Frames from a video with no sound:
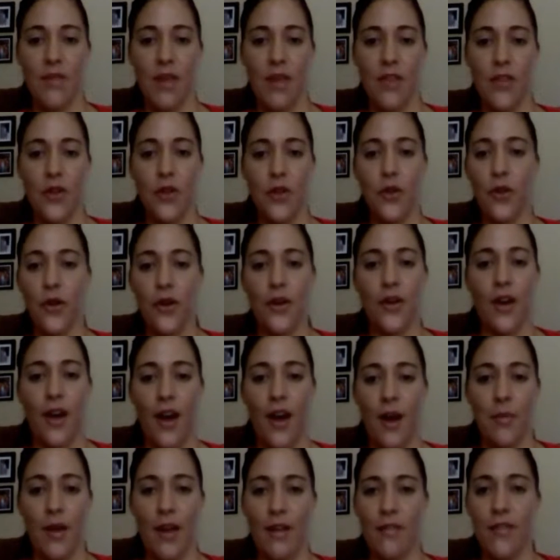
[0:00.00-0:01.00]
the look
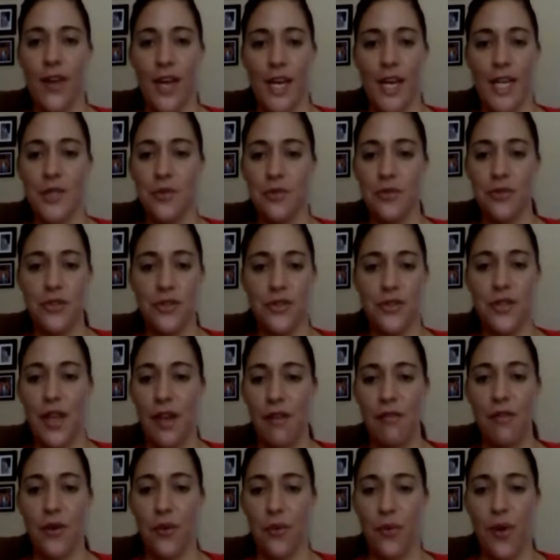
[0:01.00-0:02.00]
on my face would just
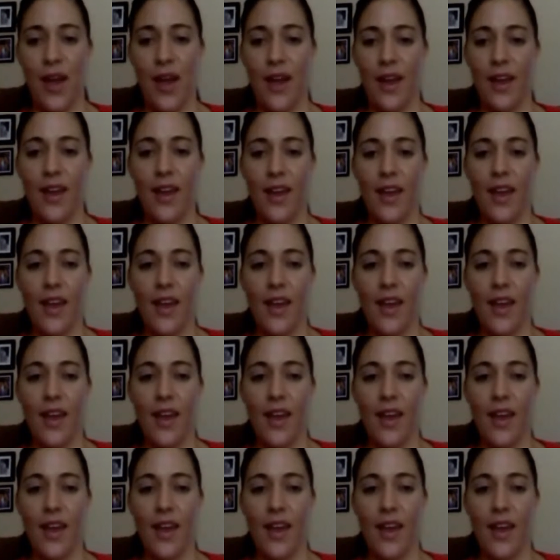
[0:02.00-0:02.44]
give it away.